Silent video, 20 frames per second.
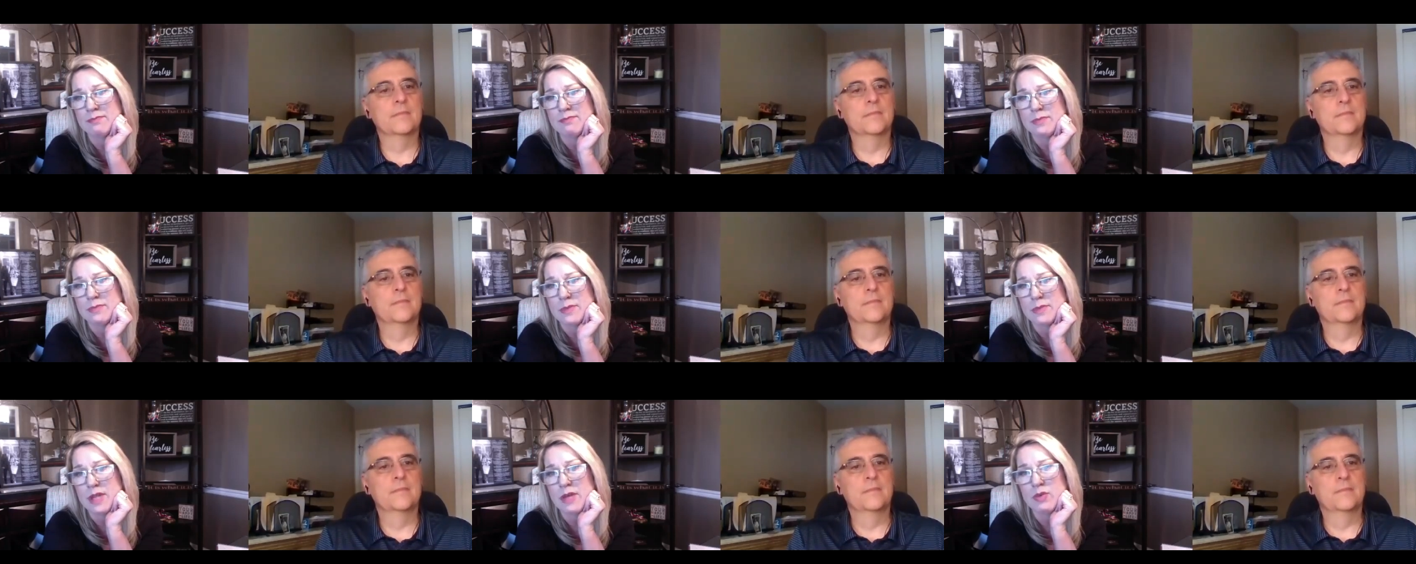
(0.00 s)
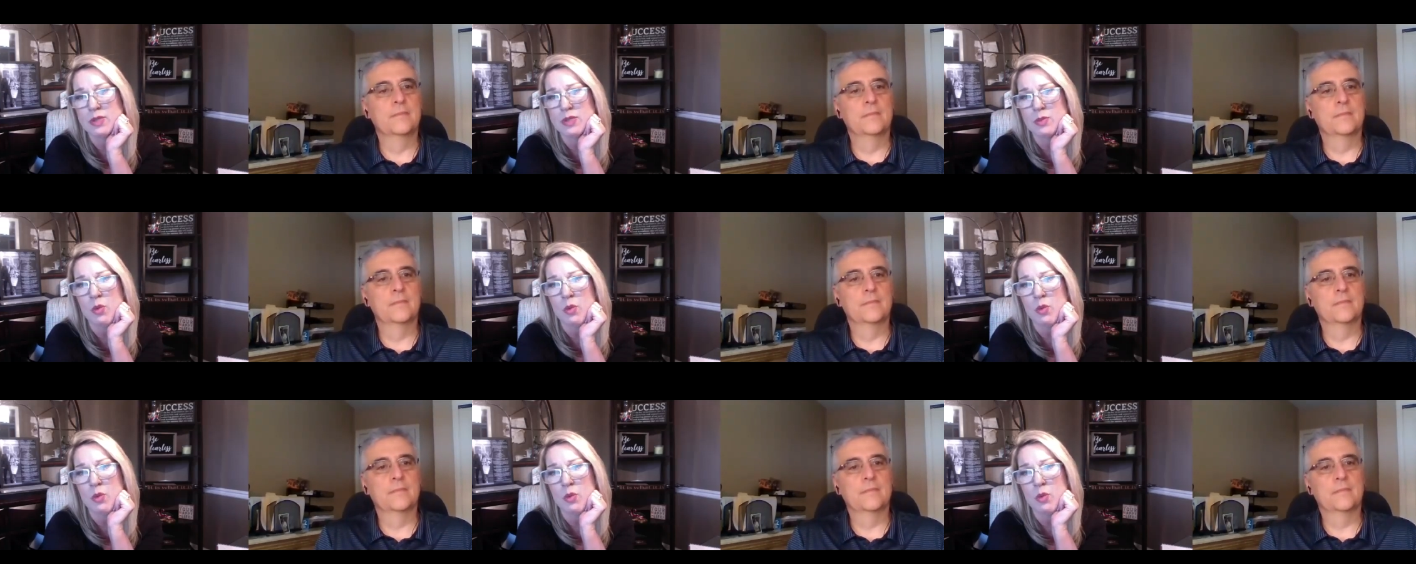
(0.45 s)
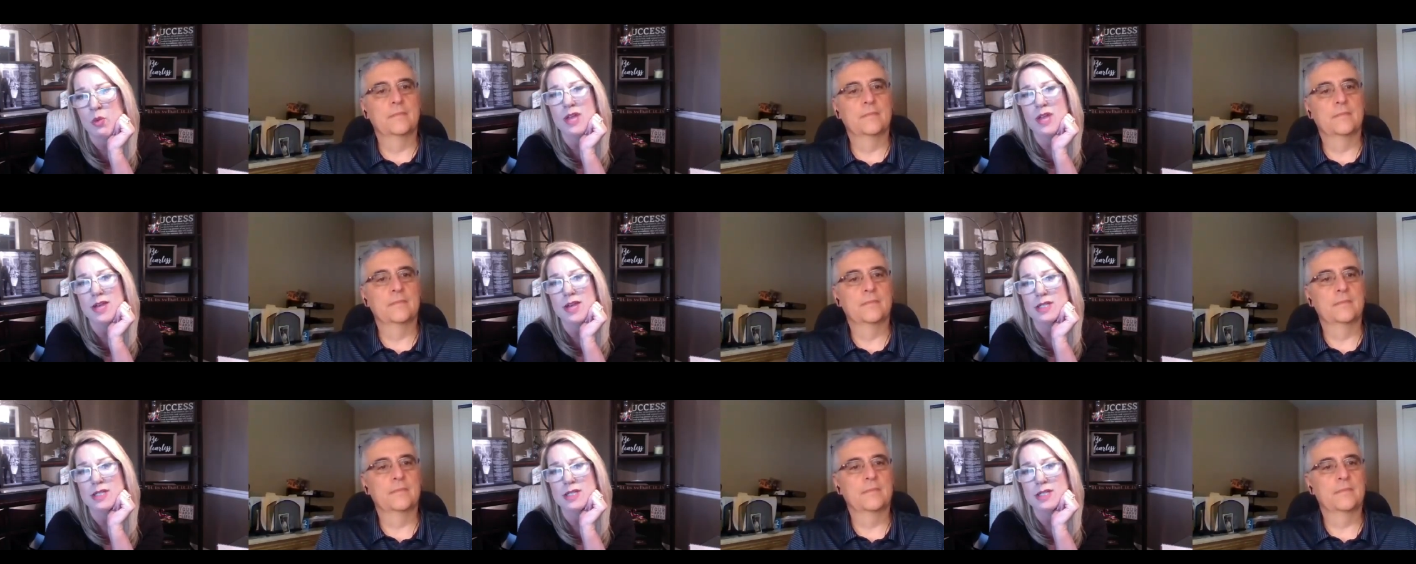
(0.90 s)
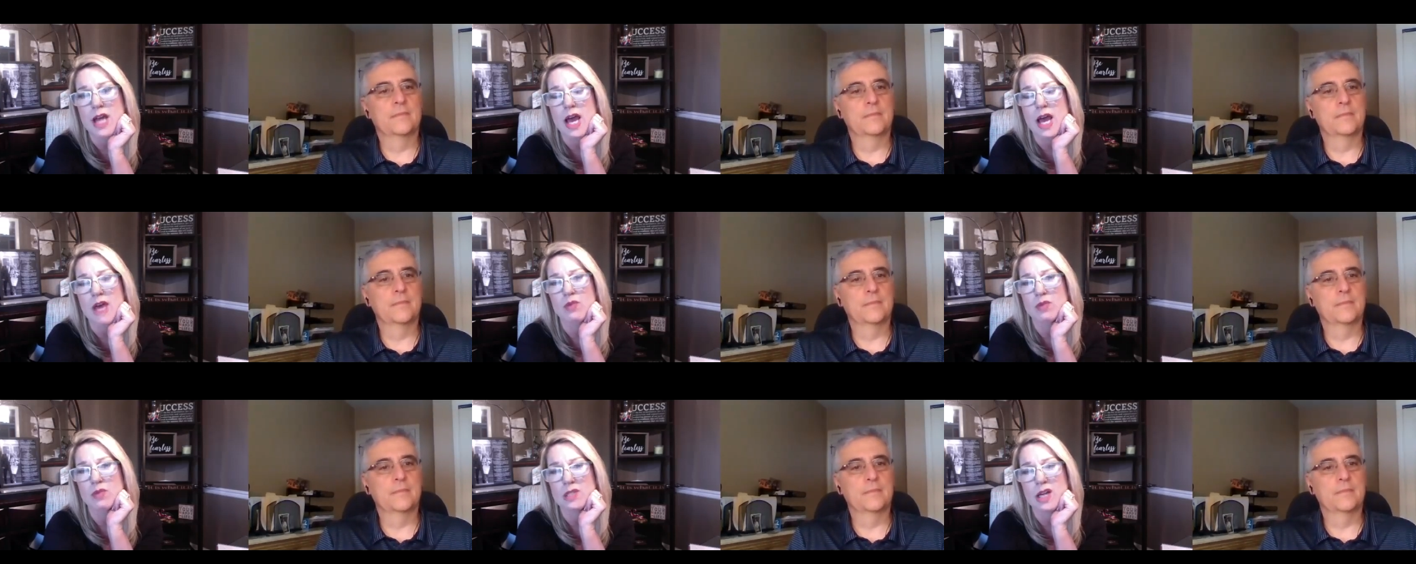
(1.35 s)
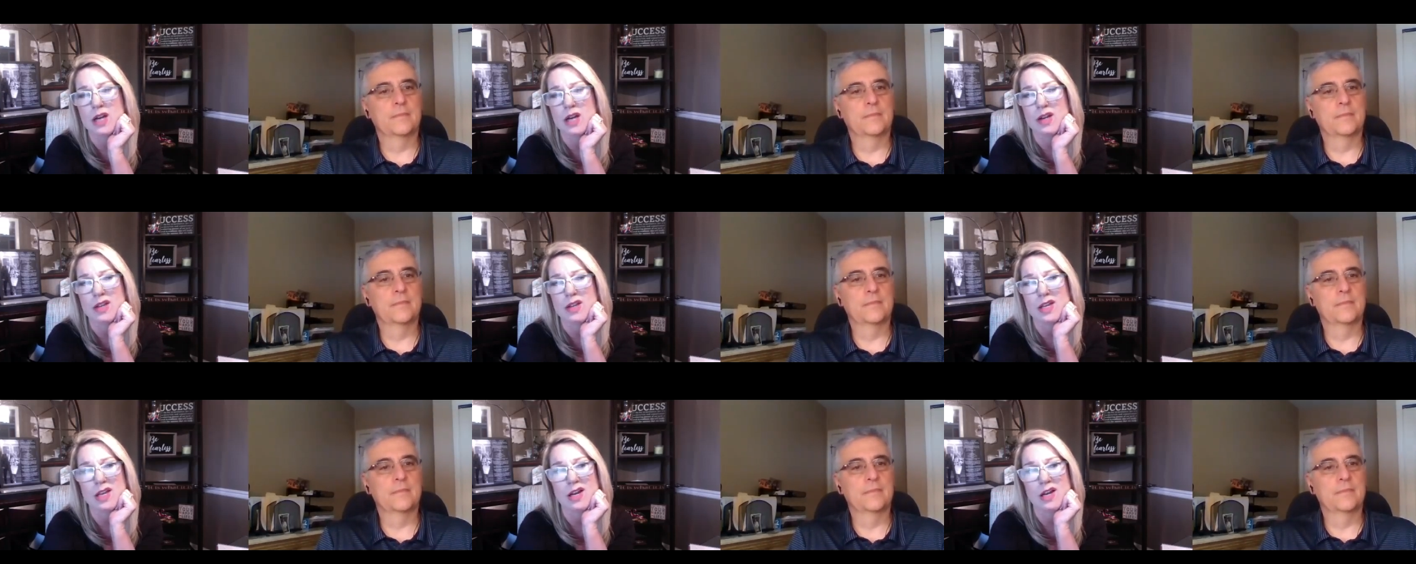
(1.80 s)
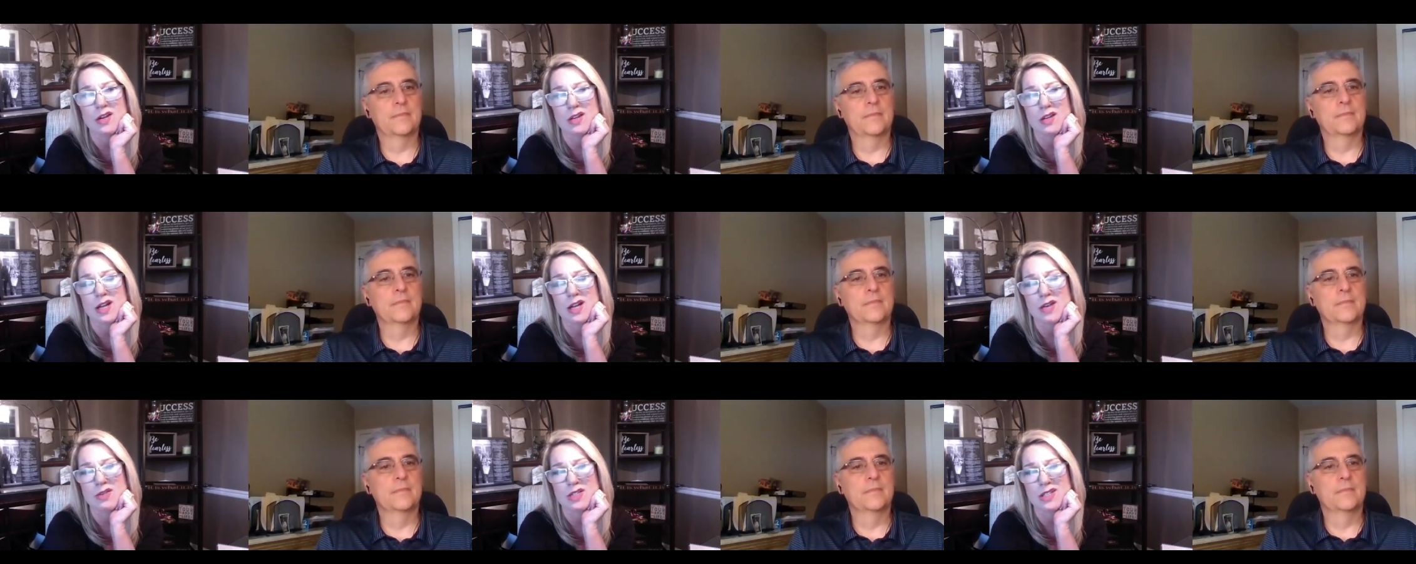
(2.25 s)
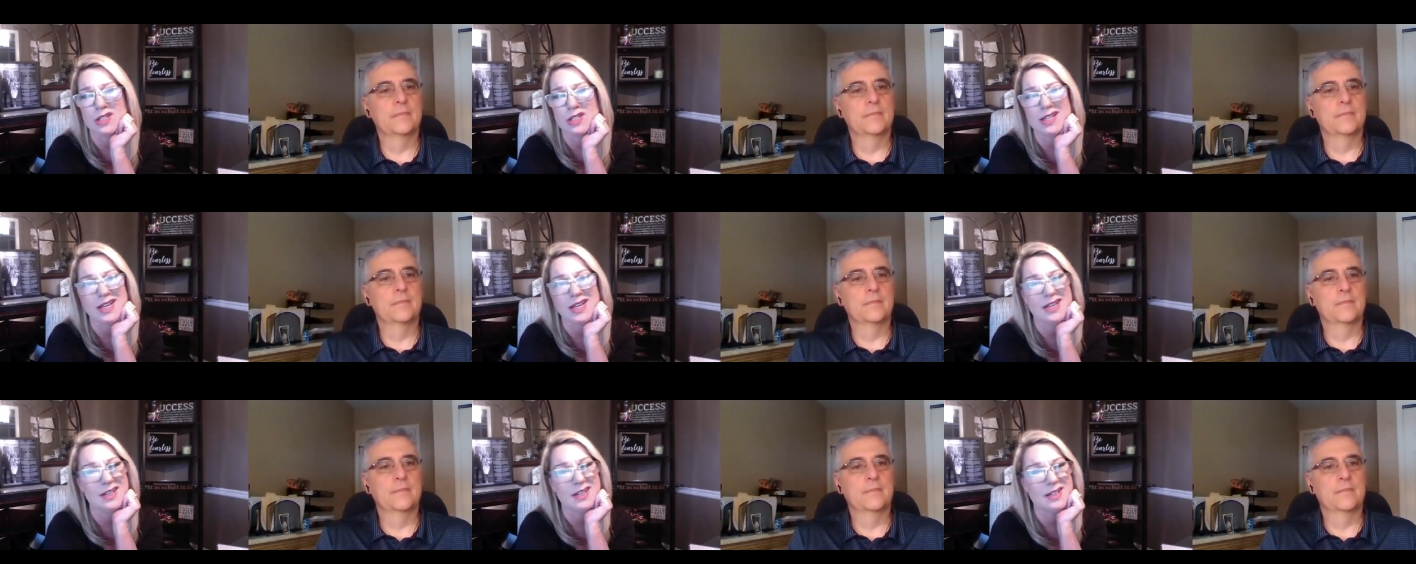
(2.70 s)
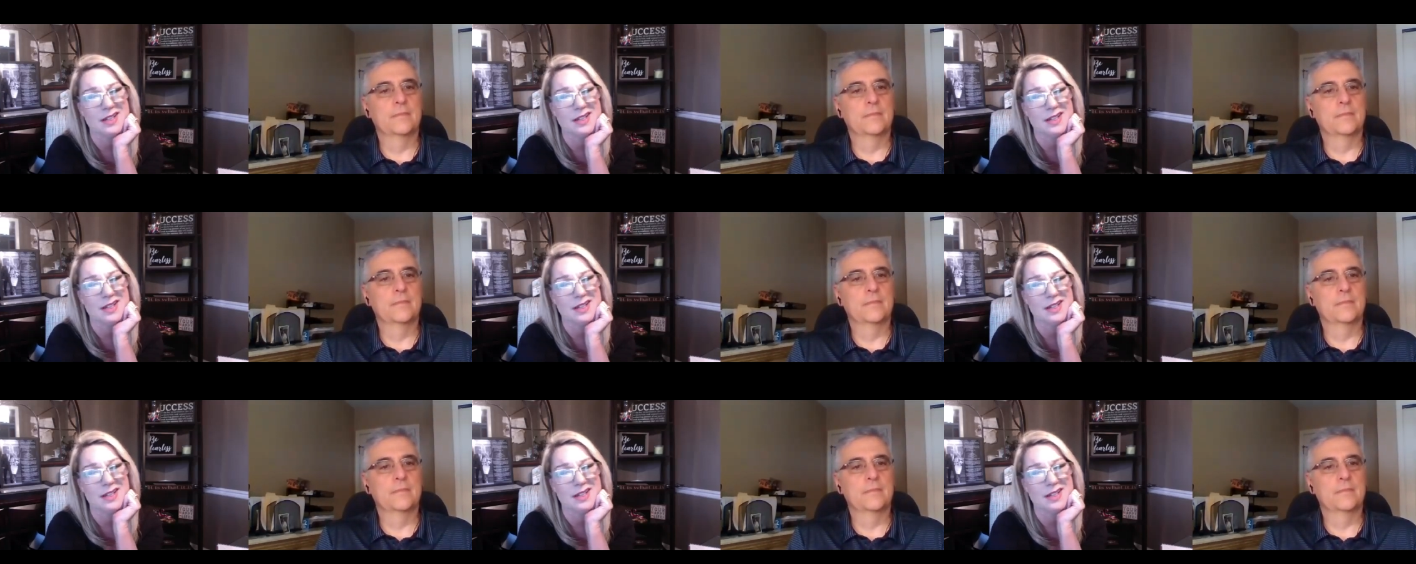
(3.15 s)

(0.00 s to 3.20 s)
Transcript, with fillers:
Speaker 1: It was more 2009 was kind of the year that I was just like,